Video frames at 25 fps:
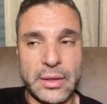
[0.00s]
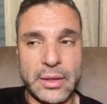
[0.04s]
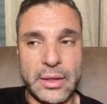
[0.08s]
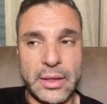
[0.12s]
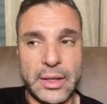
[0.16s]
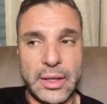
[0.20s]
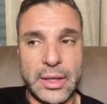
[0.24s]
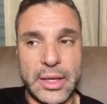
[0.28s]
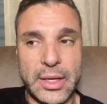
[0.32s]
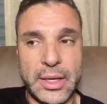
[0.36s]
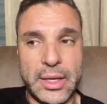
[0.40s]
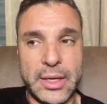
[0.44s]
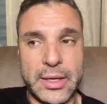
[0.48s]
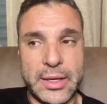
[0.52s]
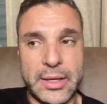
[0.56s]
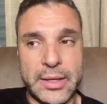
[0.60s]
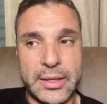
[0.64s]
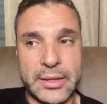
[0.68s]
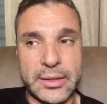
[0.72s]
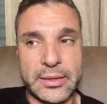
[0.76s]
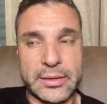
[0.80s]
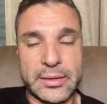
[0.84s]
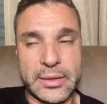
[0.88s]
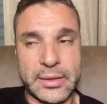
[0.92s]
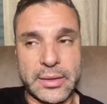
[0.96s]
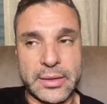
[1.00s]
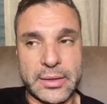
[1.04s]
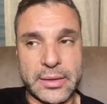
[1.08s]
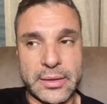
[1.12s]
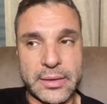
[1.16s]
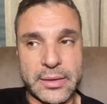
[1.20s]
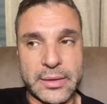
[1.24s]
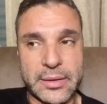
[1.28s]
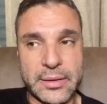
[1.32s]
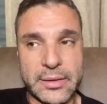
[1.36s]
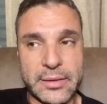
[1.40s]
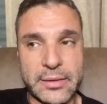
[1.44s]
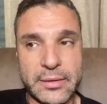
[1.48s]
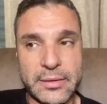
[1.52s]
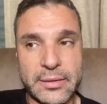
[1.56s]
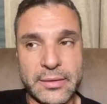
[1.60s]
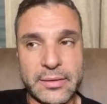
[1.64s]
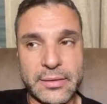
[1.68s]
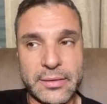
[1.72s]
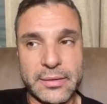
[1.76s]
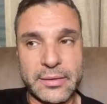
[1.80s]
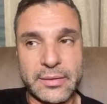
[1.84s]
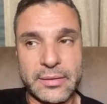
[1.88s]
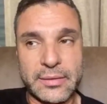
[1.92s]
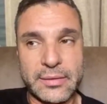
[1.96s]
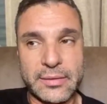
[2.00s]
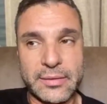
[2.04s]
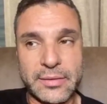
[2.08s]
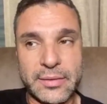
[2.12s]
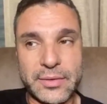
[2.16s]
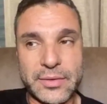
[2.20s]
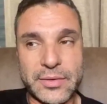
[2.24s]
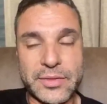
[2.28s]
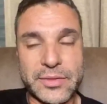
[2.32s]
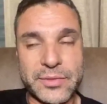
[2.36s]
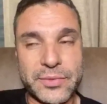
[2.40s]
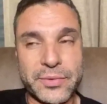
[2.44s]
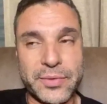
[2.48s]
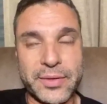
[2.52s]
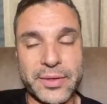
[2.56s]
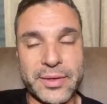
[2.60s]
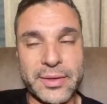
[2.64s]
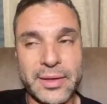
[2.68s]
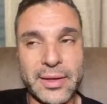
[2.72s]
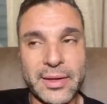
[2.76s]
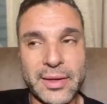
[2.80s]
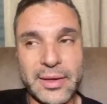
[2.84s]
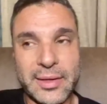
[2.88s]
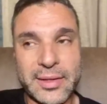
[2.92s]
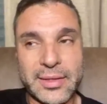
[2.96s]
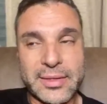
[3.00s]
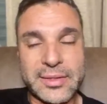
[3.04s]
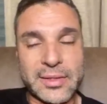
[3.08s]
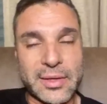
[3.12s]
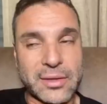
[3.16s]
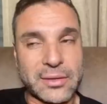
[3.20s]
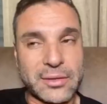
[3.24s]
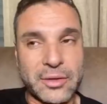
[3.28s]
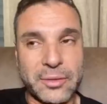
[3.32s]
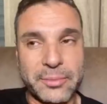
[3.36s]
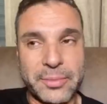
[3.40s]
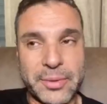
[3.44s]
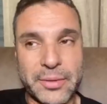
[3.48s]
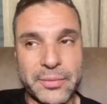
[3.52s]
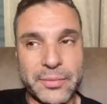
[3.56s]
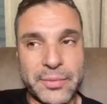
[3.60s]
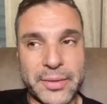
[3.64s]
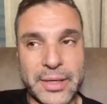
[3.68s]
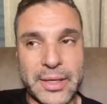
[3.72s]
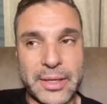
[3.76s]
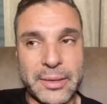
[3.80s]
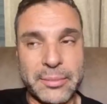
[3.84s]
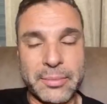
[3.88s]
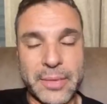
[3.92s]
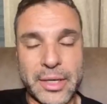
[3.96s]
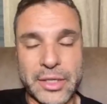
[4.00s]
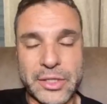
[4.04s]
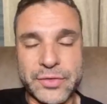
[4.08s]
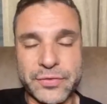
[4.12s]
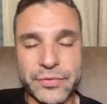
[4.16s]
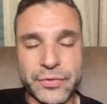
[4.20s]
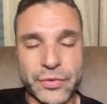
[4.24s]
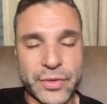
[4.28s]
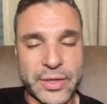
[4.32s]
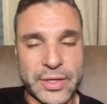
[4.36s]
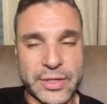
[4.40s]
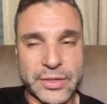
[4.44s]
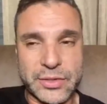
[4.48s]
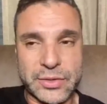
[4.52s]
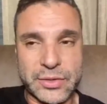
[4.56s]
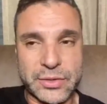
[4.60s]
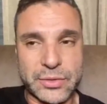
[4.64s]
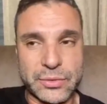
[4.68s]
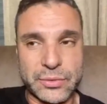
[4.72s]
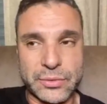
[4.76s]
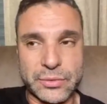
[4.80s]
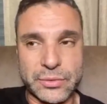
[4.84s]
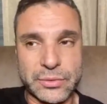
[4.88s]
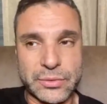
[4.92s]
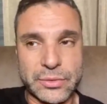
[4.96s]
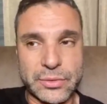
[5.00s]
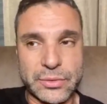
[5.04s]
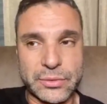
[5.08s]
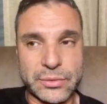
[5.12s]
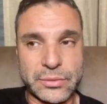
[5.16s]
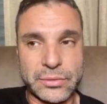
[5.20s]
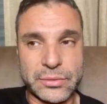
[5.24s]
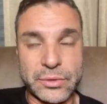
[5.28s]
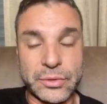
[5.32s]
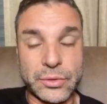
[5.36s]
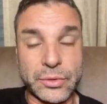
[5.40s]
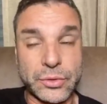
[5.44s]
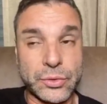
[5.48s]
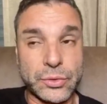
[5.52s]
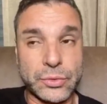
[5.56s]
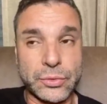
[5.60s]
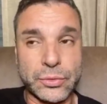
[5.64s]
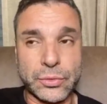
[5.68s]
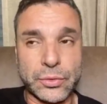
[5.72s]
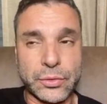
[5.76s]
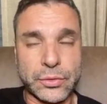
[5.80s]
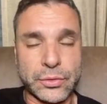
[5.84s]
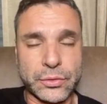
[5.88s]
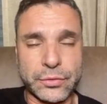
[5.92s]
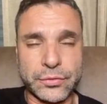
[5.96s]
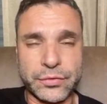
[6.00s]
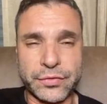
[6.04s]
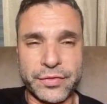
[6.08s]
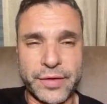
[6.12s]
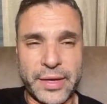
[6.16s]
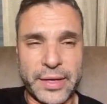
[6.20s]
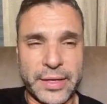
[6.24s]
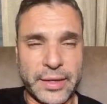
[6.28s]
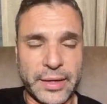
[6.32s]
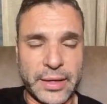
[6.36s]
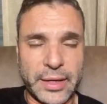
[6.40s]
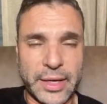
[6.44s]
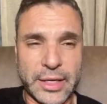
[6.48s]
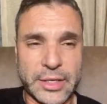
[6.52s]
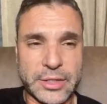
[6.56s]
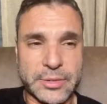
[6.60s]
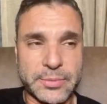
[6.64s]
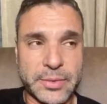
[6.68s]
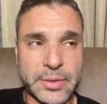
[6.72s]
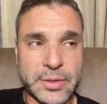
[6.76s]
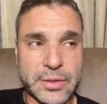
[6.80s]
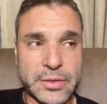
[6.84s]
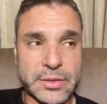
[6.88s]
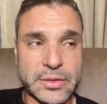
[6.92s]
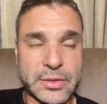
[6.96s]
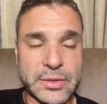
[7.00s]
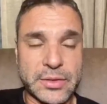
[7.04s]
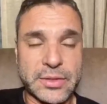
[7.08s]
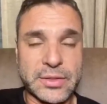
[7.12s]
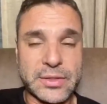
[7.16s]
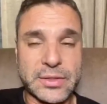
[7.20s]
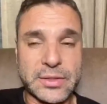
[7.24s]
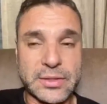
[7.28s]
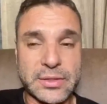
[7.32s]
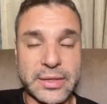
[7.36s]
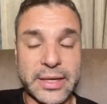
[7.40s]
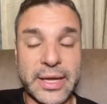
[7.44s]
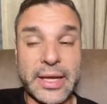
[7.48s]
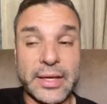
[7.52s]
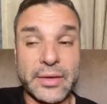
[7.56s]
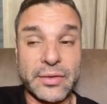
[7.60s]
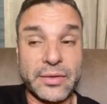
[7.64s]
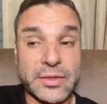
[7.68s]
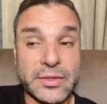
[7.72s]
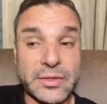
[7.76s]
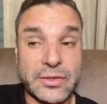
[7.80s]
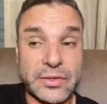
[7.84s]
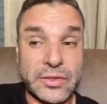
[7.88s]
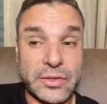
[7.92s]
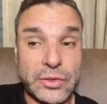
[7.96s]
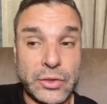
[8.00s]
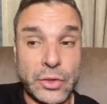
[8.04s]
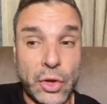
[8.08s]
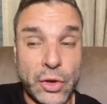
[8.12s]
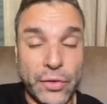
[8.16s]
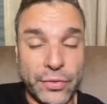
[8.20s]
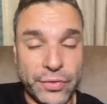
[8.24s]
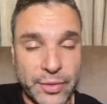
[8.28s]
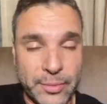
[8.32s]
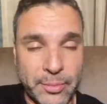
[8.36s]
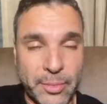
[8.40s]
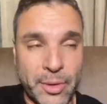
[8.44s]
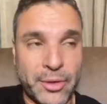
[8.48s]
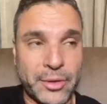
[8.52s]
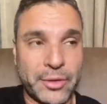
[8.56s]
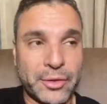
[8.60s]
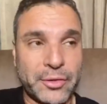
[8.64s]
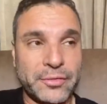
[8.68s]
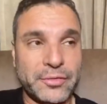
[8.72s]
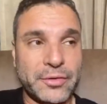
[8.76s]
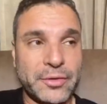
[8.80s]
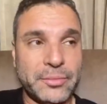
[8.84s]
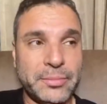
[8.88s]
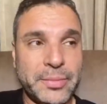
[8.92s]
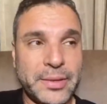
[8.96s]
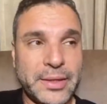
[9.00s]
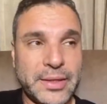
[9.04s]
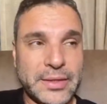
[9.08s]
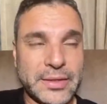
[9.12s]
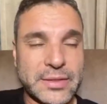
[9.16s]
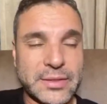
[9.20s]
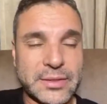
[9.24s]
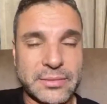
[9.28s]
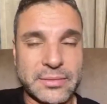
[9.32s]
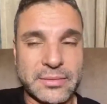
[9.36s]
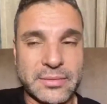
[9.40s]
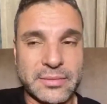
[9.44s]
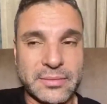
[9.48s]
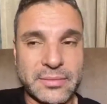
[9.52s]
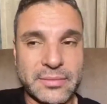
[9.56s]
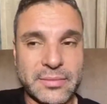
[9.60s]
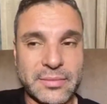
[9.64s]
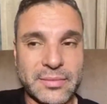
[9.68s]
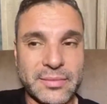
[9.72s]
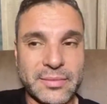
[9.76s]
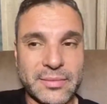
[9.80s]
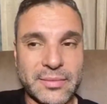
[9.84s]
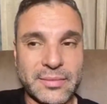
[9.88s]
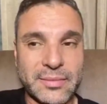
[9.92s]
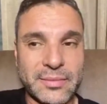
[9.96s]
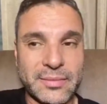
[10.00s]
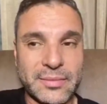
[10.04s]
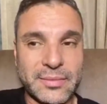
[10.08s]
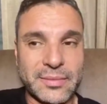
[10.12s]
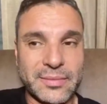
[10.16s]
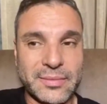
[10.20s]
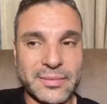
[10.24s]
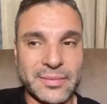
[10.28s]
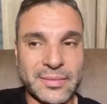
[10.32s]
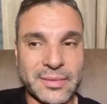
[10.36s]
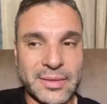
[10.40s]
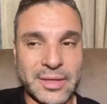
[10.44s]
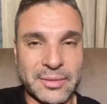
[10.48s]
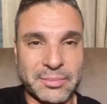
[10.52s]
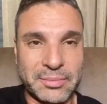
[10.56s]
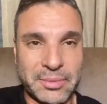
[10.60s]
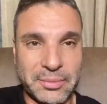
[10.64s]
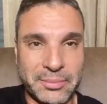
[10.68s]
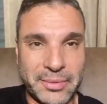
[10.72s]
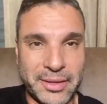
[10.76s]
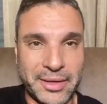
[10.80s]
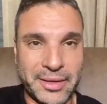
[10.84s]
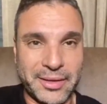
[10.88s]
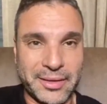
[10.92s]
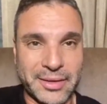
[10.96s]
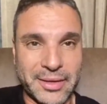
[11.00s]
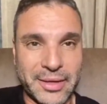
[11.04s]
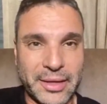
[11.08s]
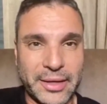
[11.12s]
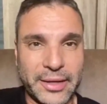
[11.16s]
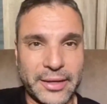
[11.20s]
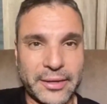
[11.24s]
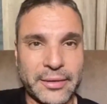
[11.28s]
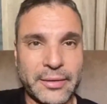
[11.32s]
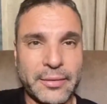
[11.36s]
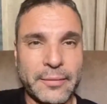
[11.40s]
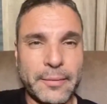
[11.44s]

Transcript: And it's not going to be really much for us to do or to fight against, because this is not the mark of the beast. Let me make it clear.